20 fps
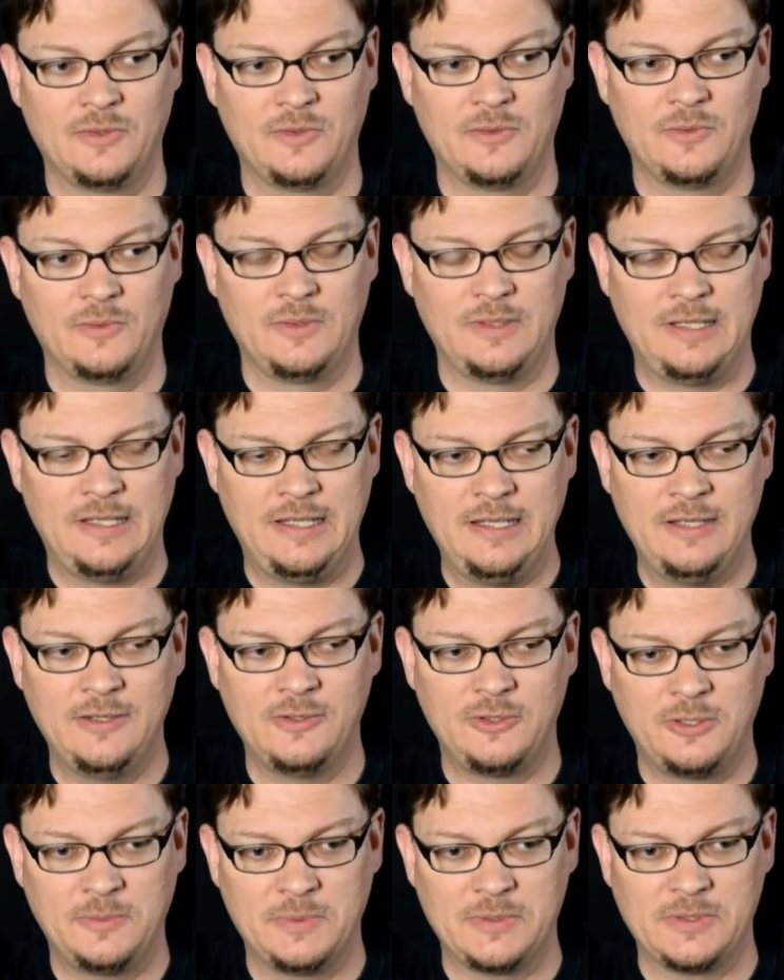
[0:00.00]
he
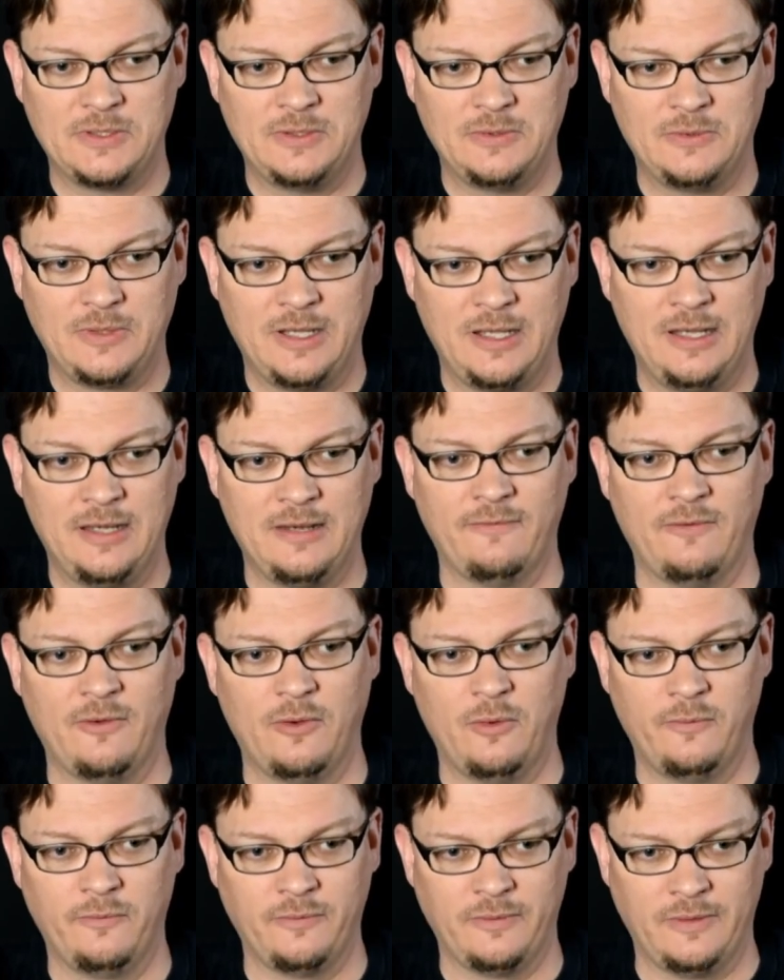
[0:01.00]
and 000 kind of
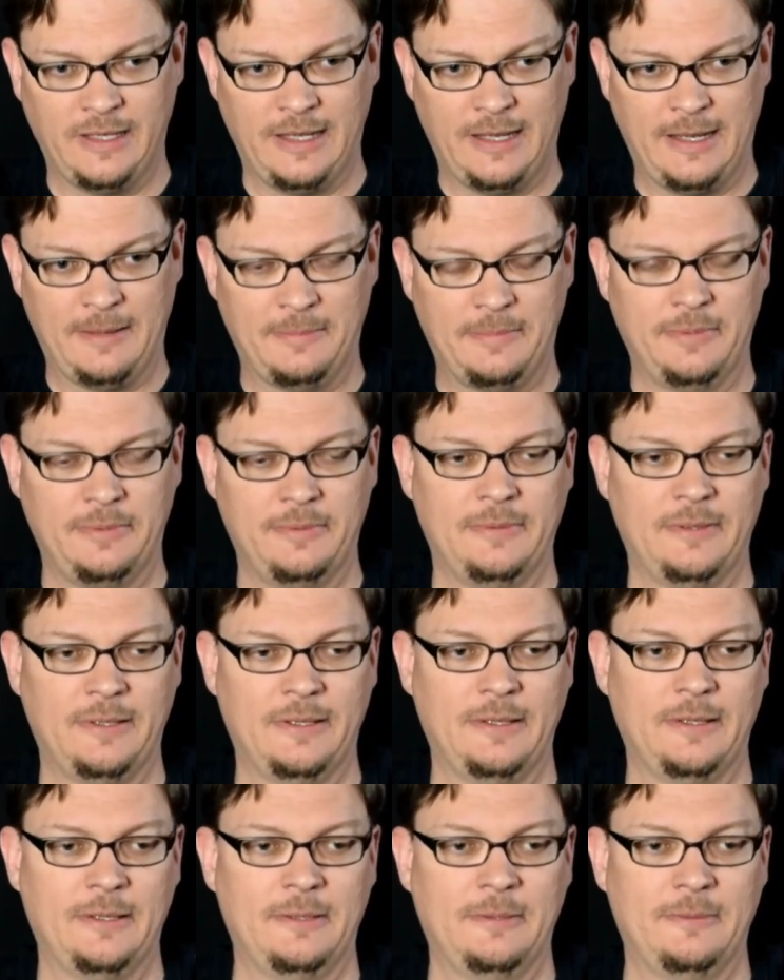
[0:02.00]
overlap,
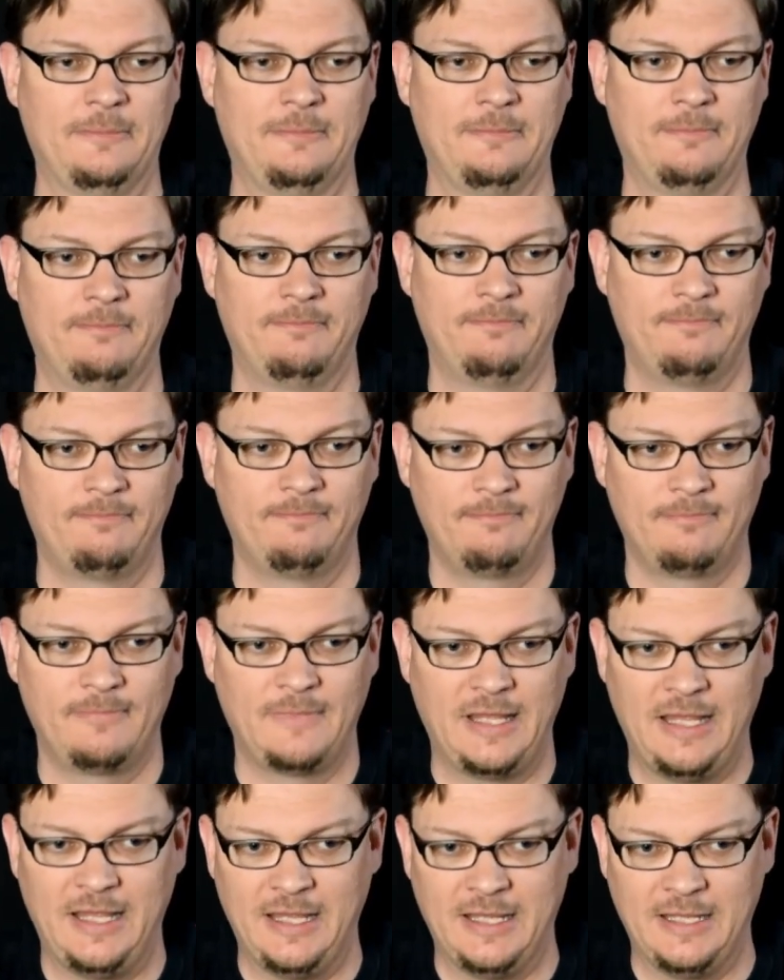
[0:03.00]

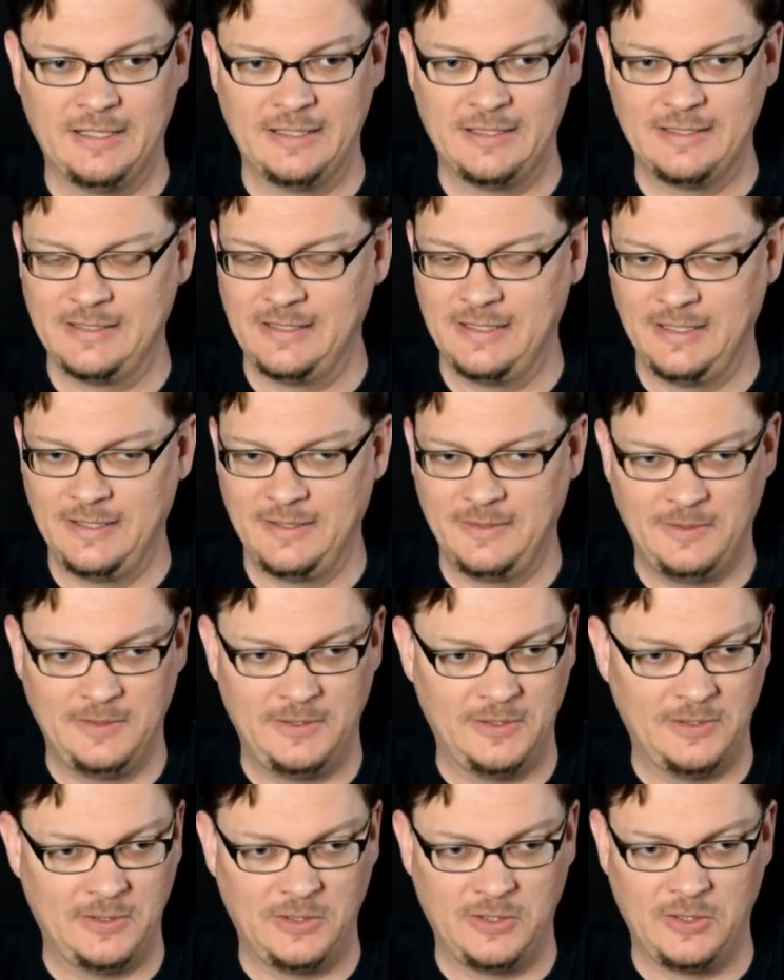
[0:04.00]
and
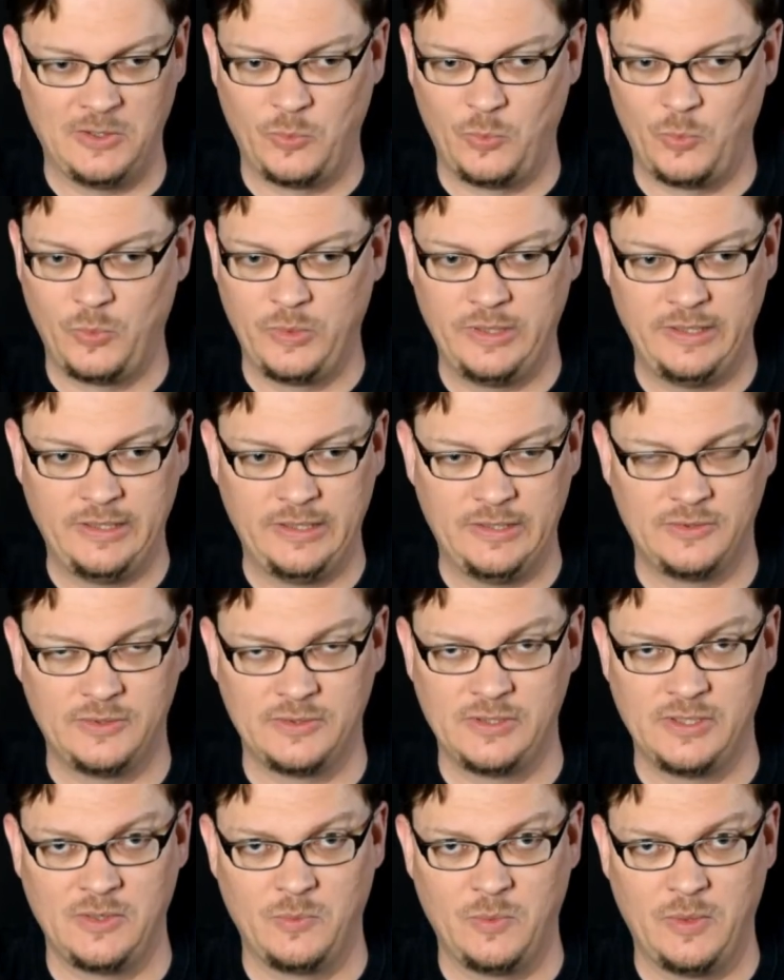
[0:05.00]
in a really
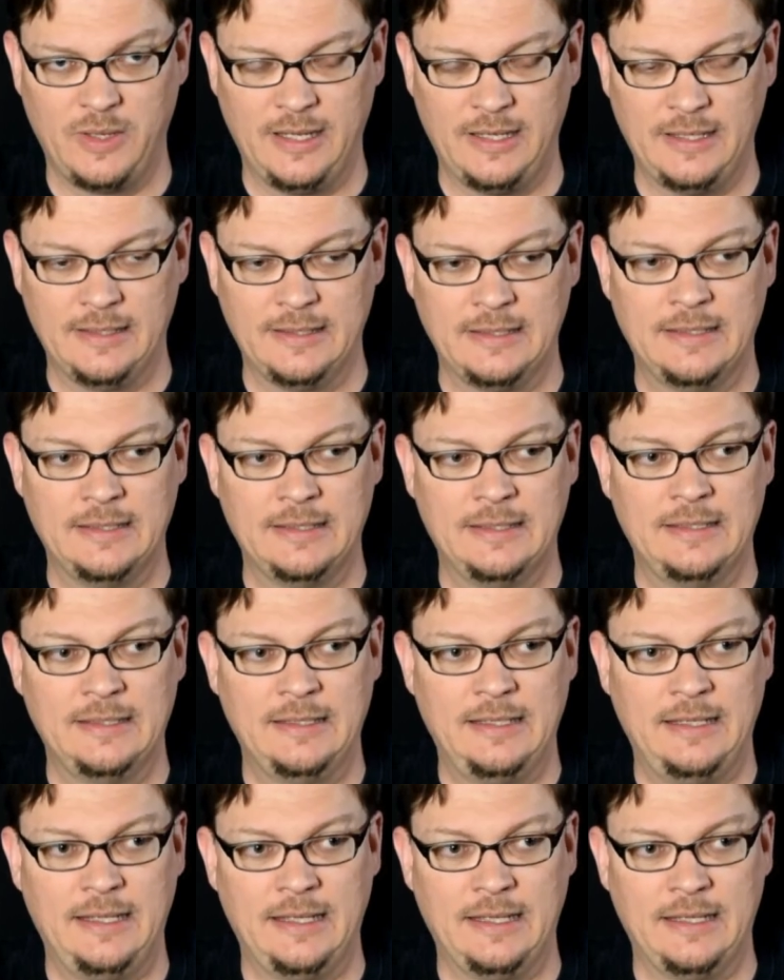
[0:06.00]
interesting way.
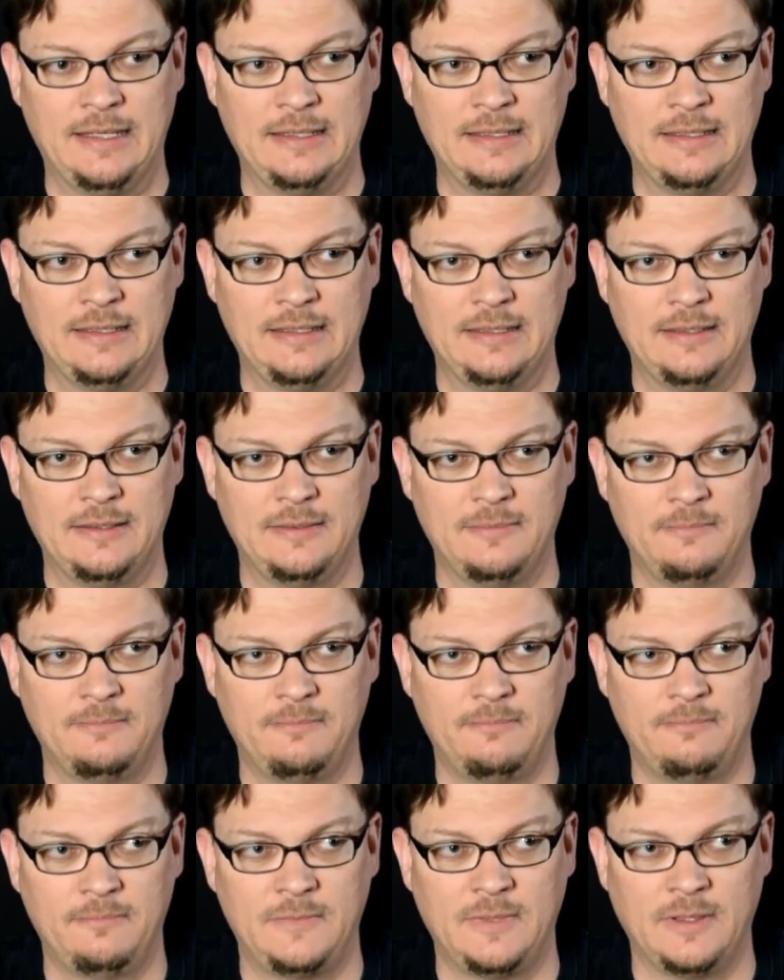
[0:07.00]
And
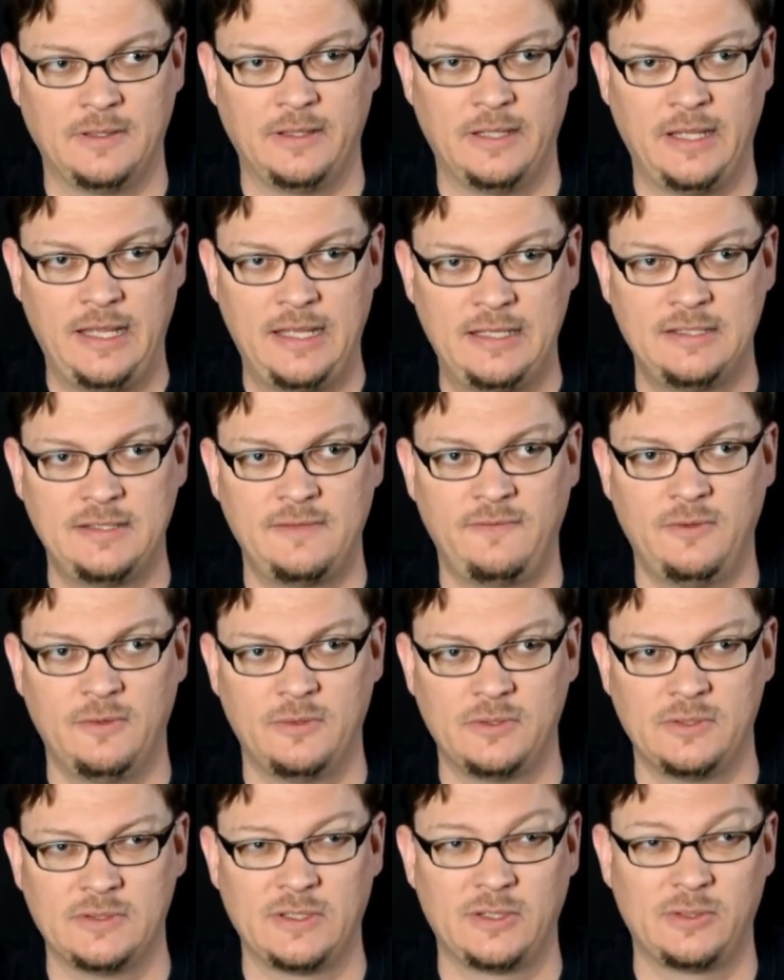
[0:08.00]
the last few
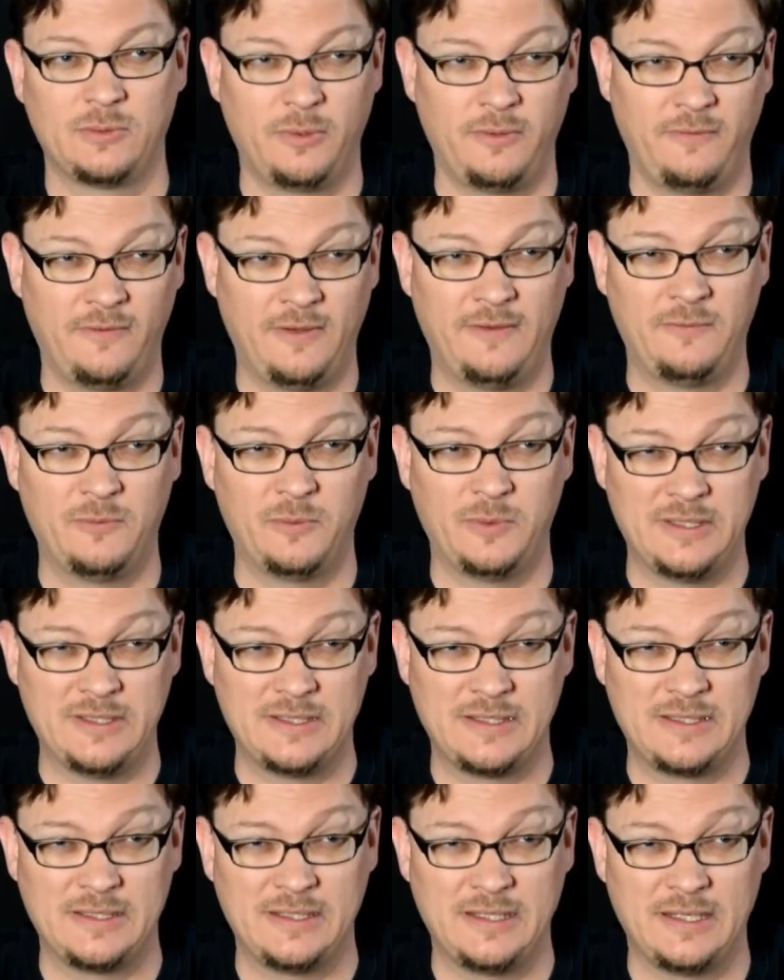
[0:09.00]
issues, like 25,
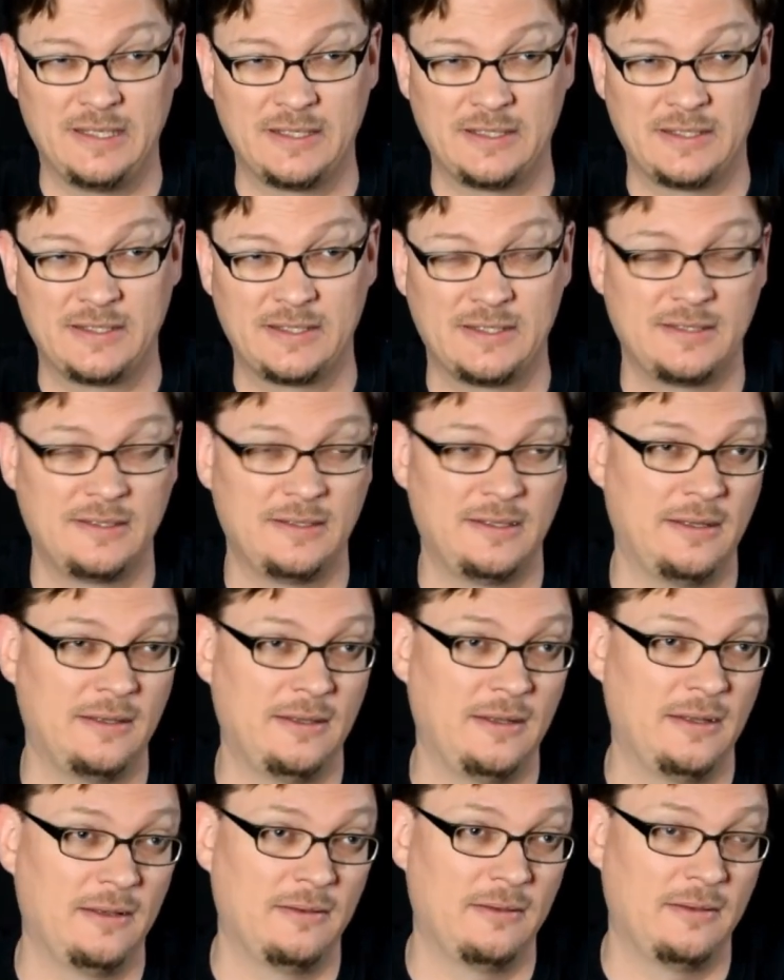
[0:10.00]
26,
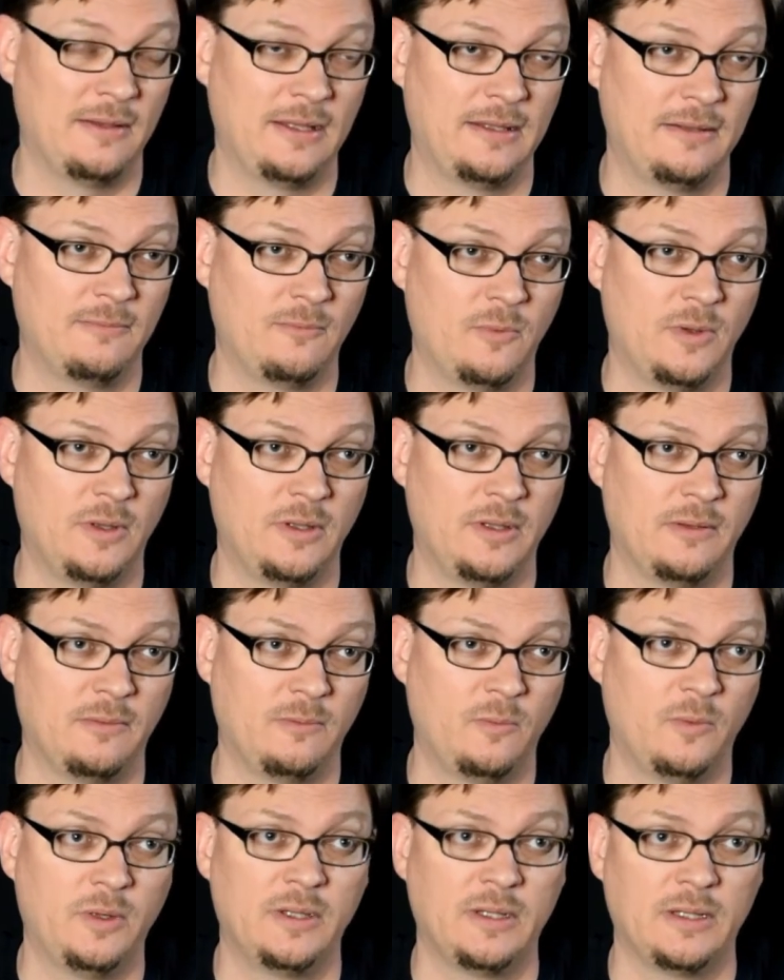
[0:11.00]
and like one of
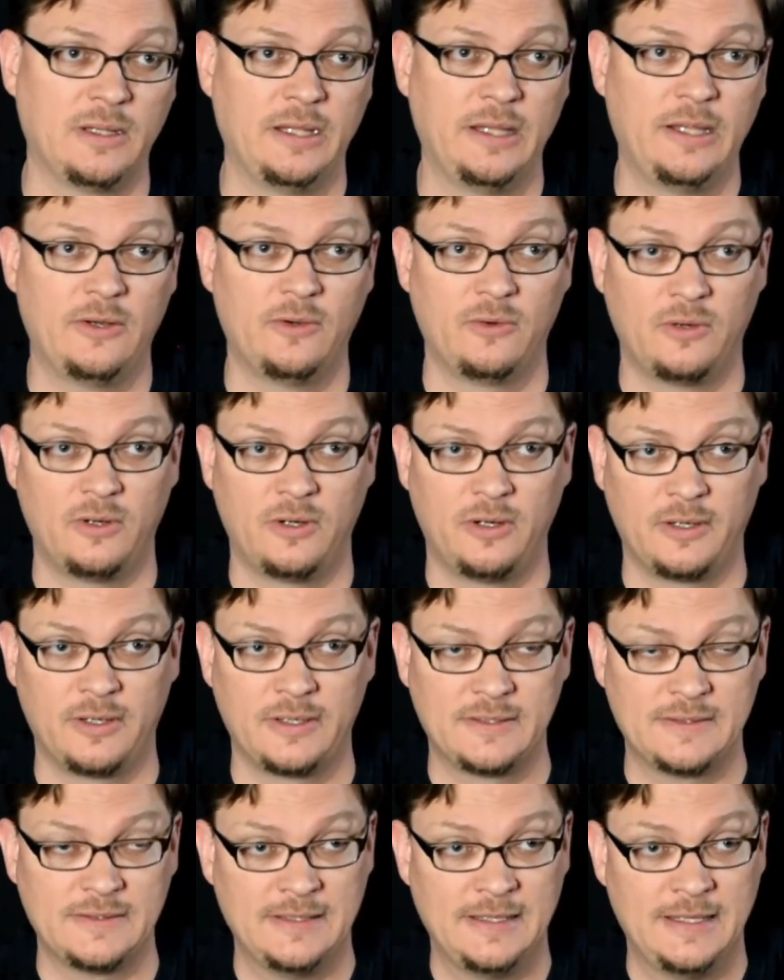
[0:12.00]
the later
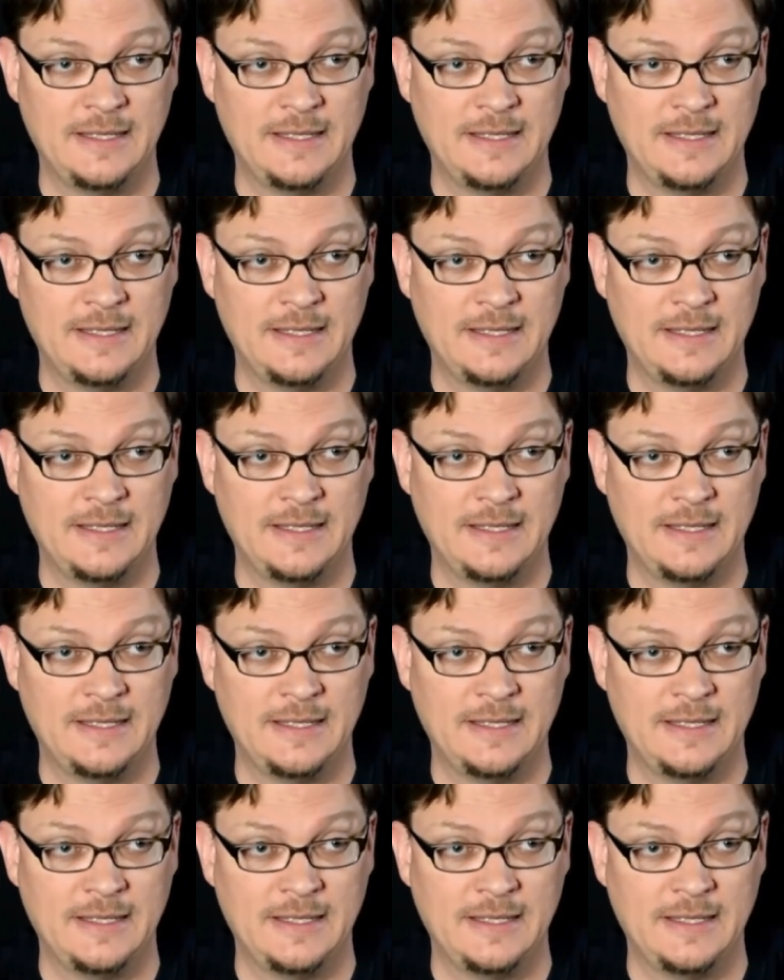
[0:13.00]
arcs,